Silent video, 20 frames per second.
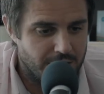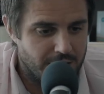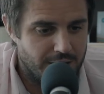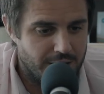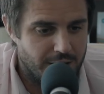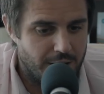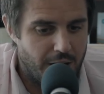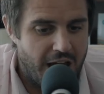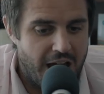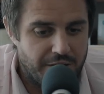
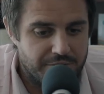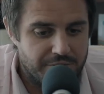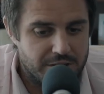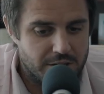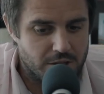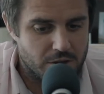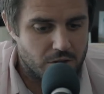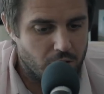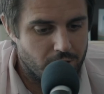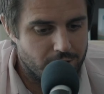
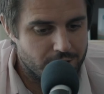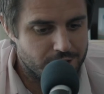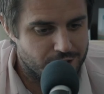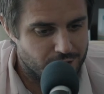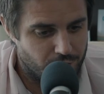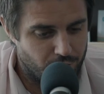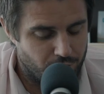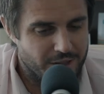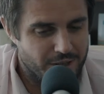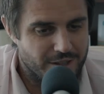having the courage
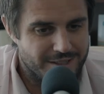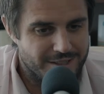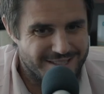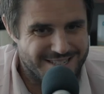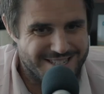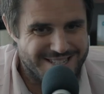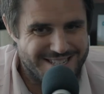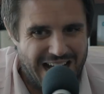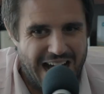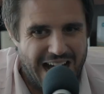to really
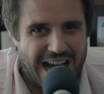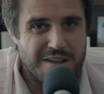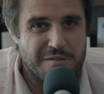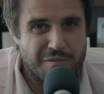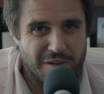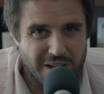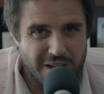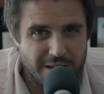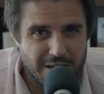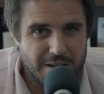
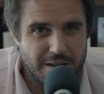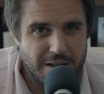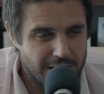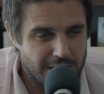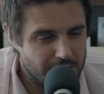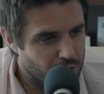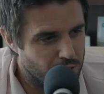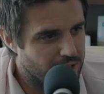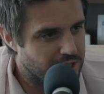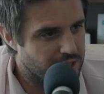dive in
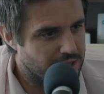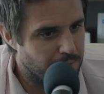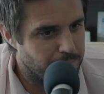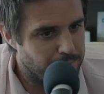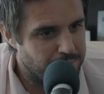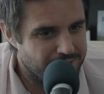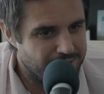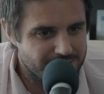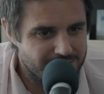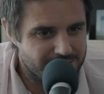and look at the
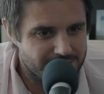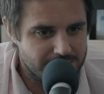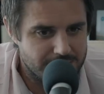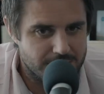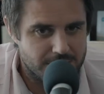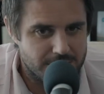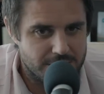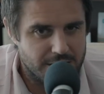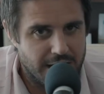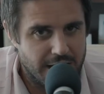
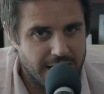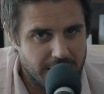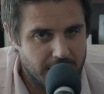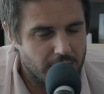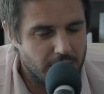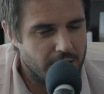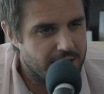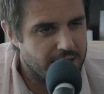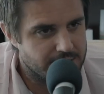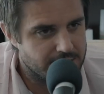pieces and
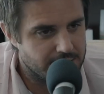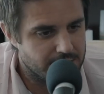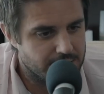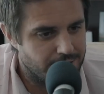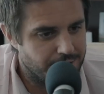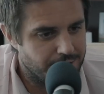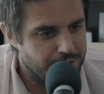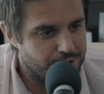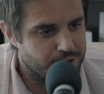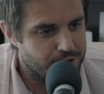analyze it
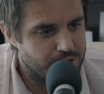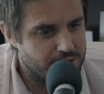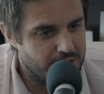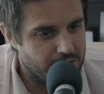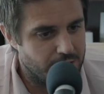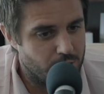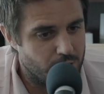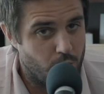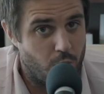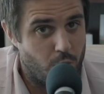and
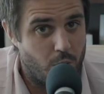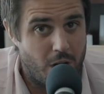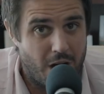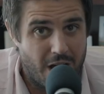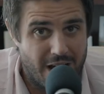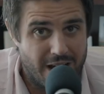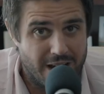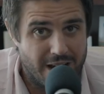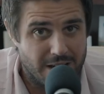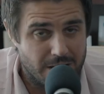understand
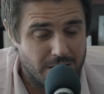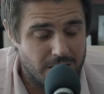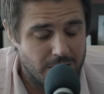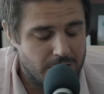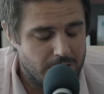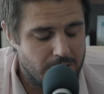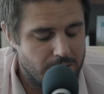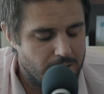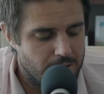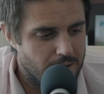why. Mm
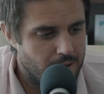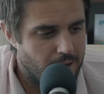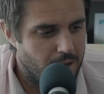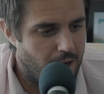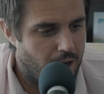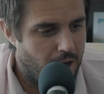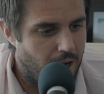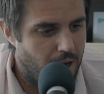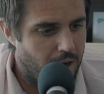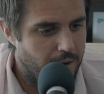
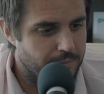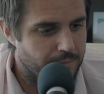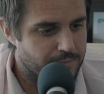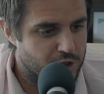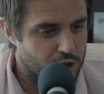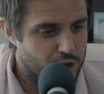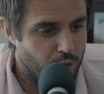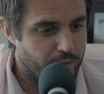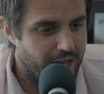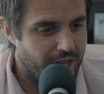um,
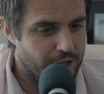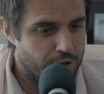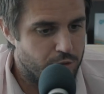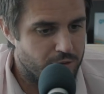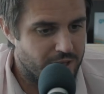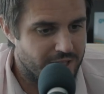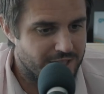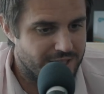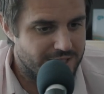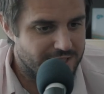so that
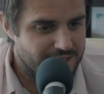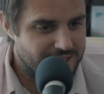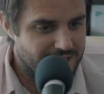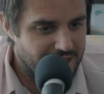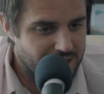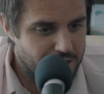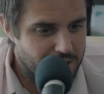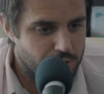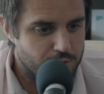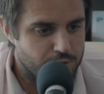you can
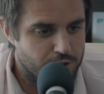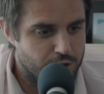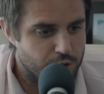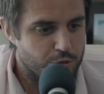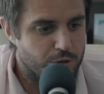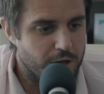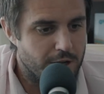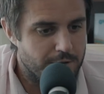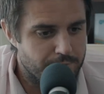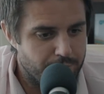continue
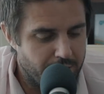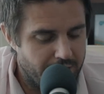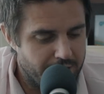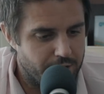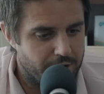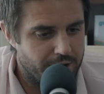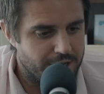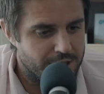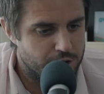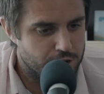to get
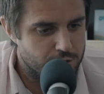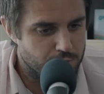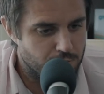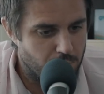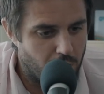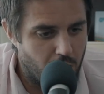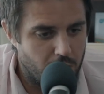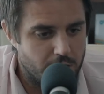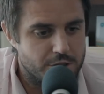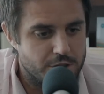better as you
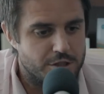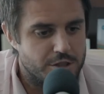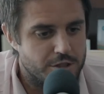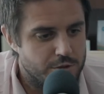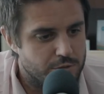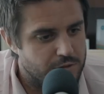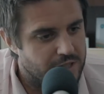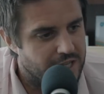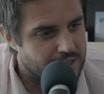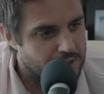march
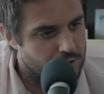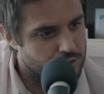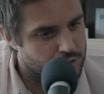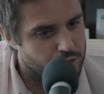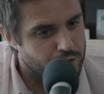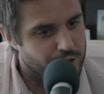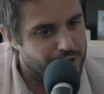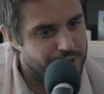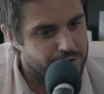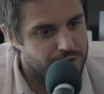and you take
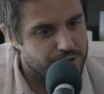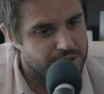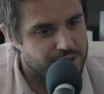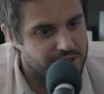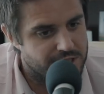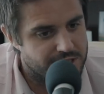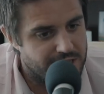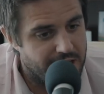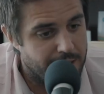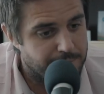those little
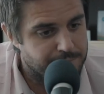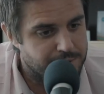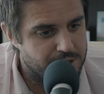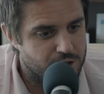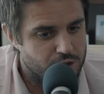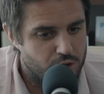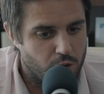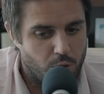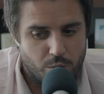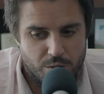
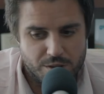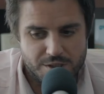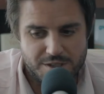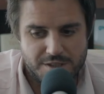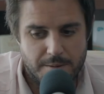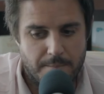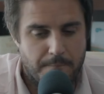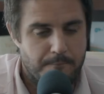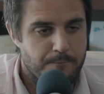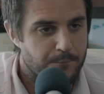steps
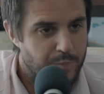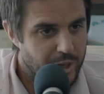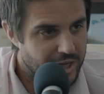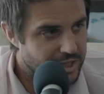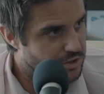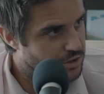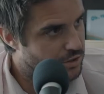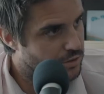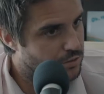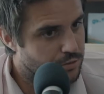towards the
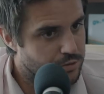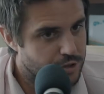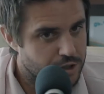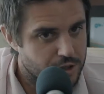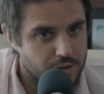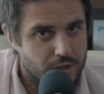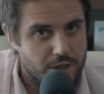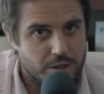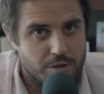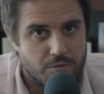big
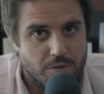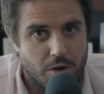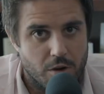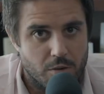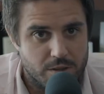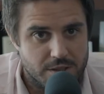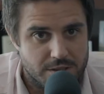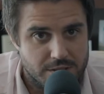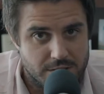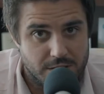solution that you
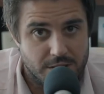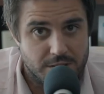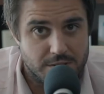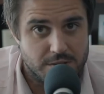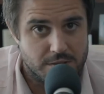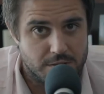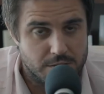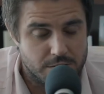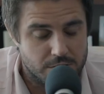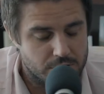know
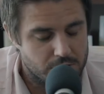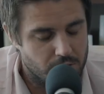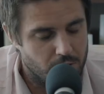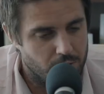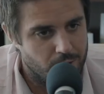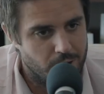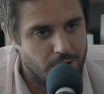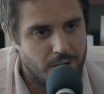exists. So